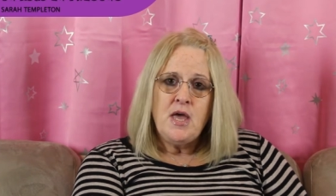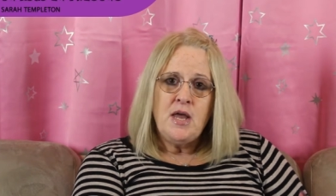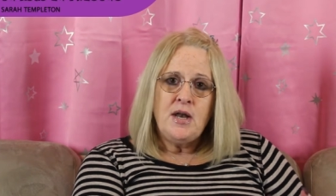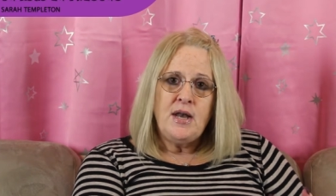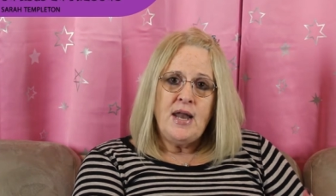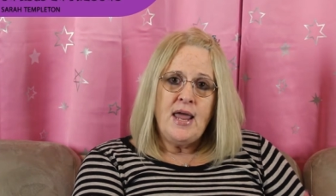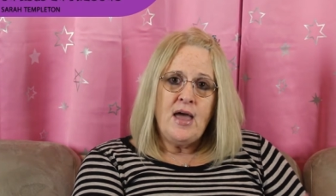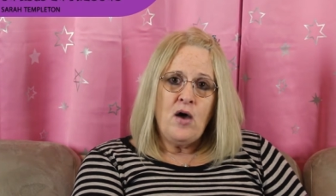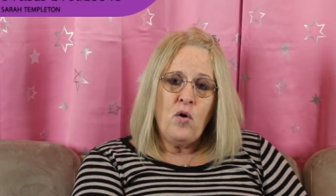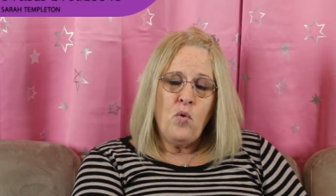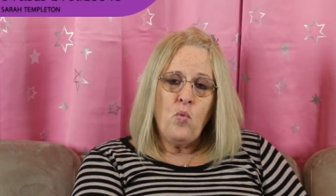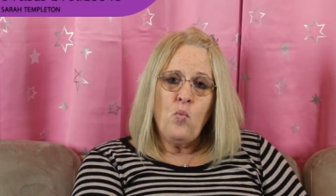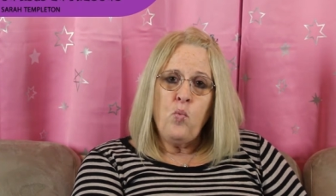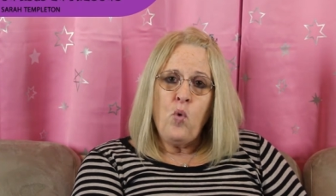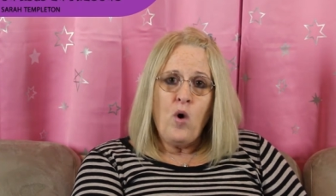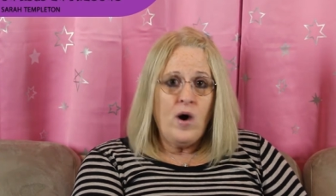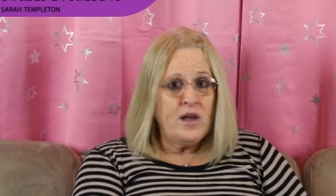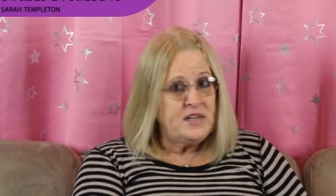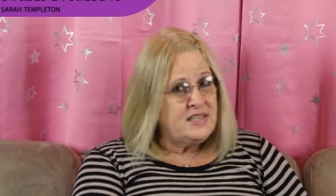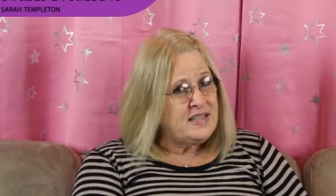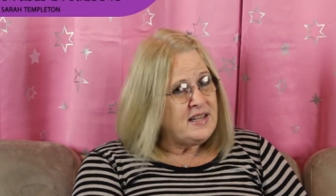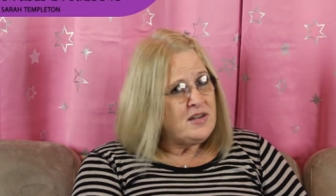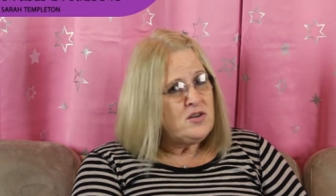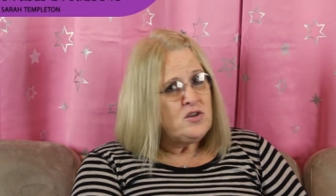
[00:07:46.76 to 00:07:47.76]
Now,
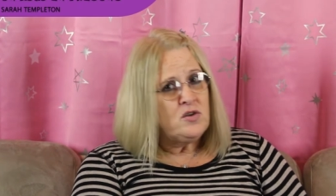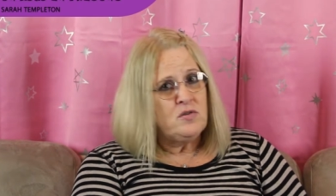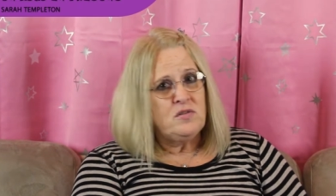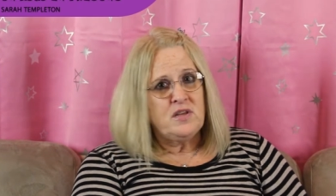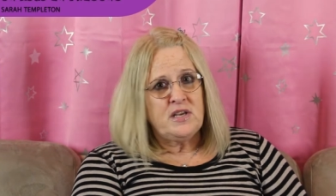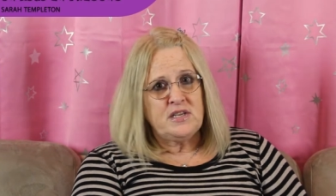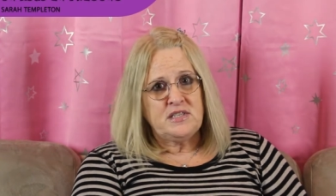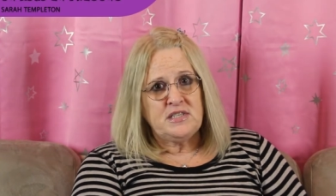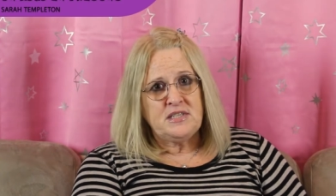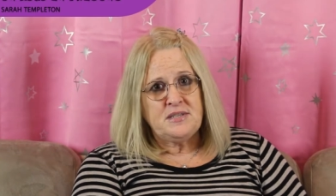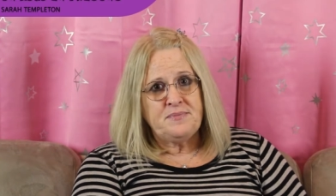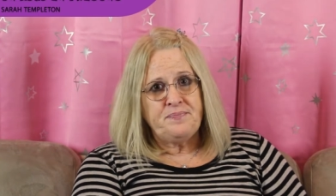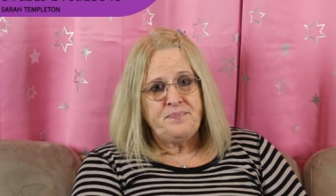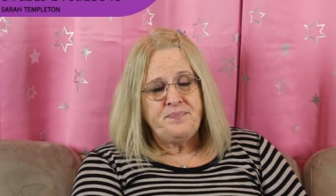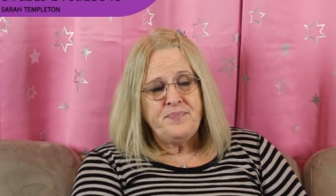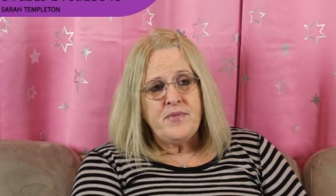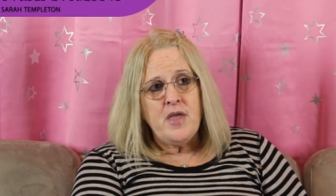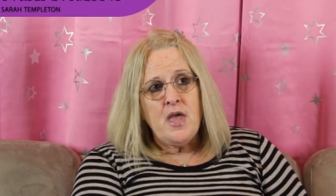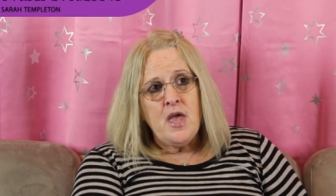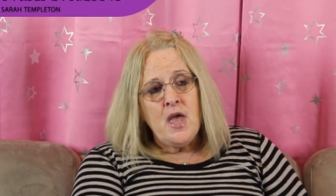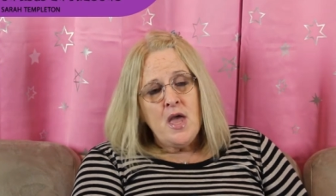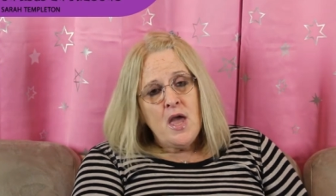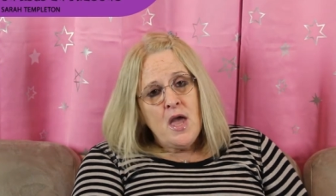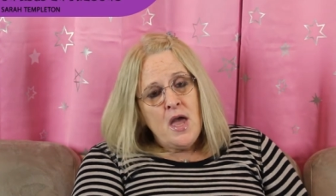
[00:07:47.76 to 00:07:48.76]
why do they do this?
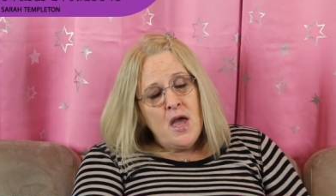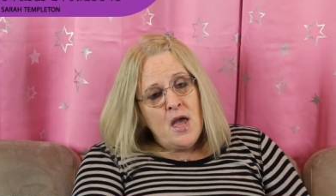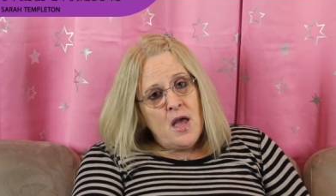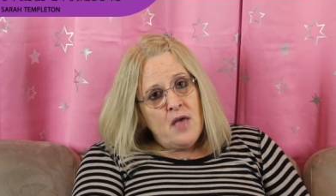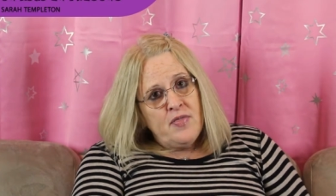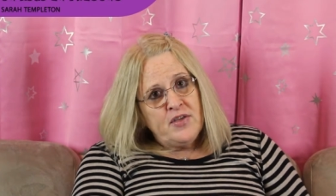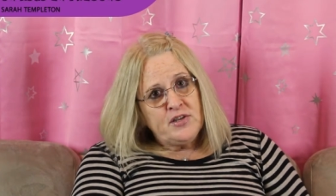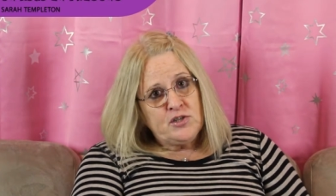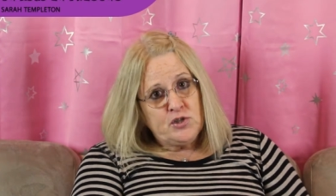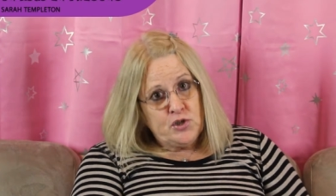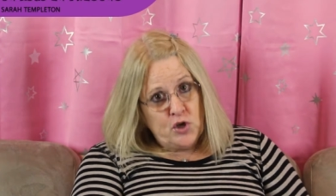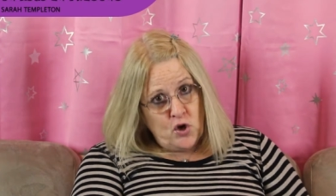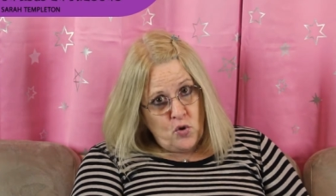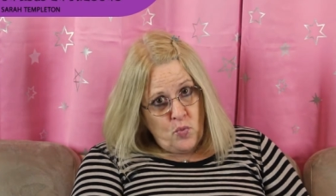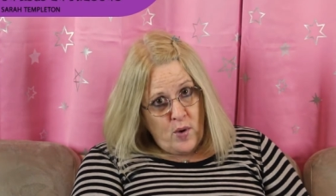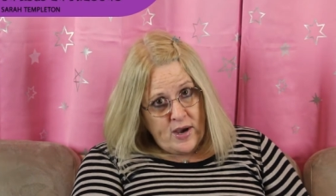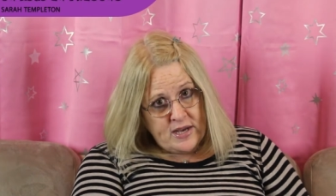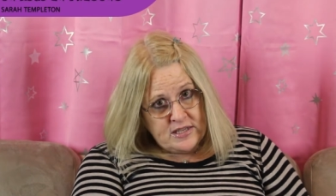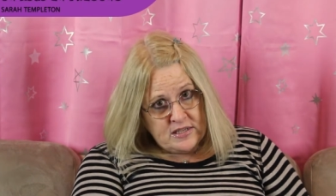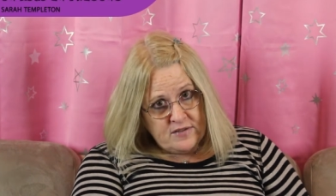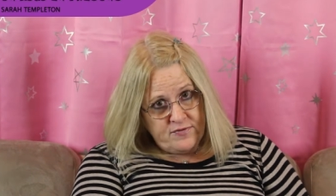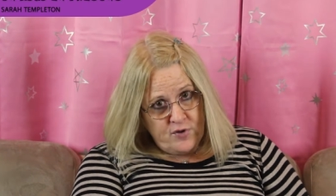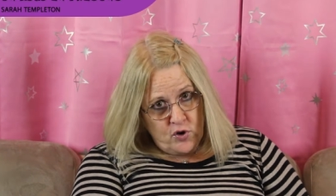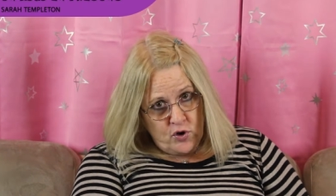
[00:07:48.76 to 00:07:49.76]
There's two
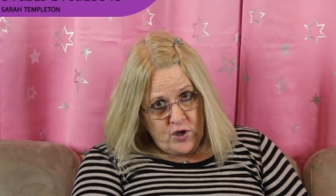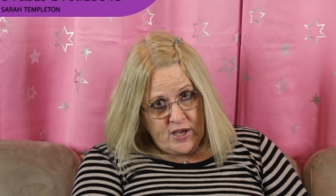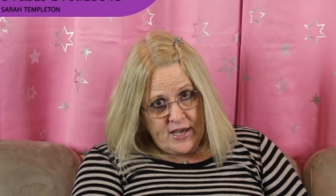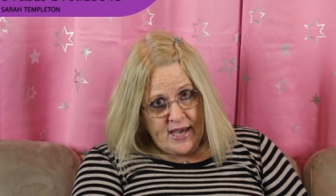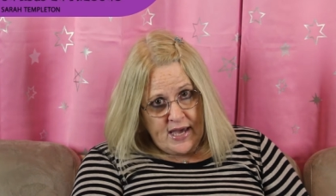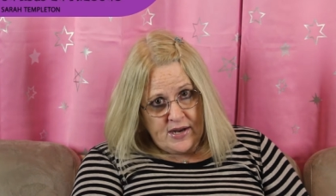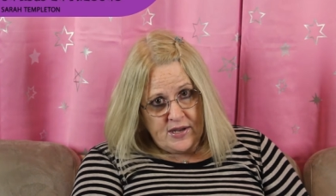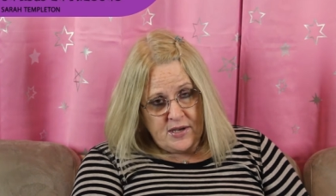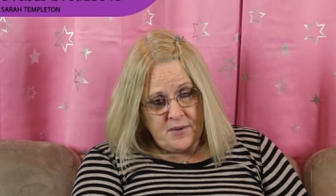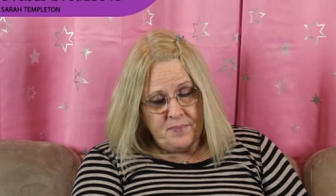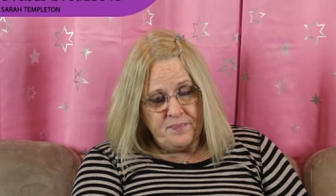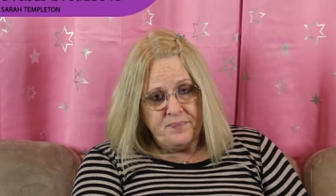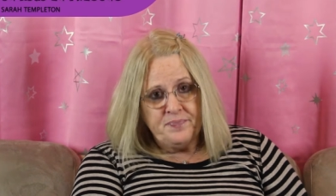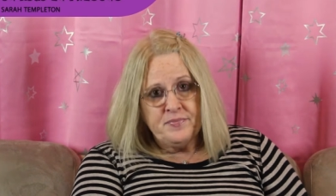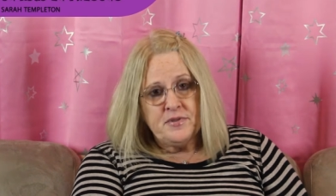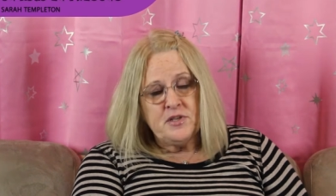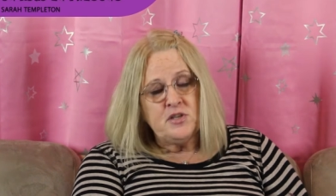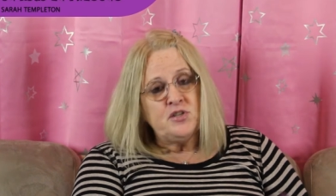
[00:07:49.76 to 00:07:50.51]
ways of looking at it.